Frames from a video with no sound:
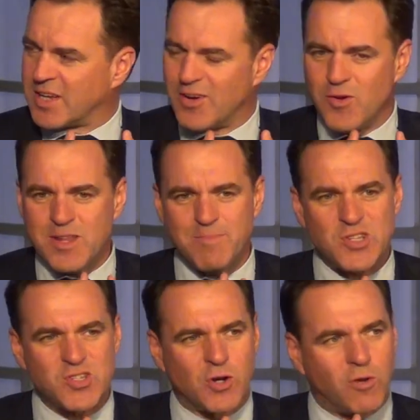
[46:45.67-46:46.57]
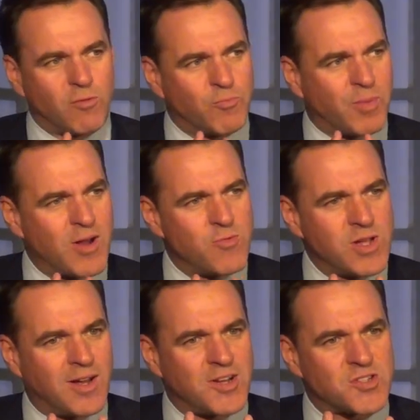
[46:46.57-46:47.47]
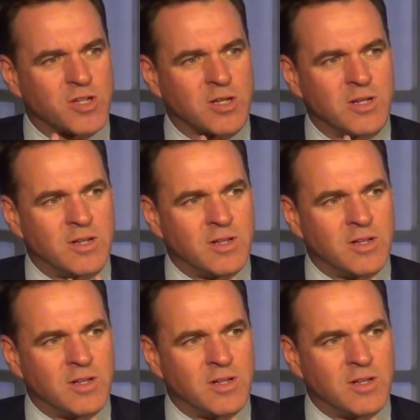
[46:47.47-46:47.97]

that can only be solved by realizing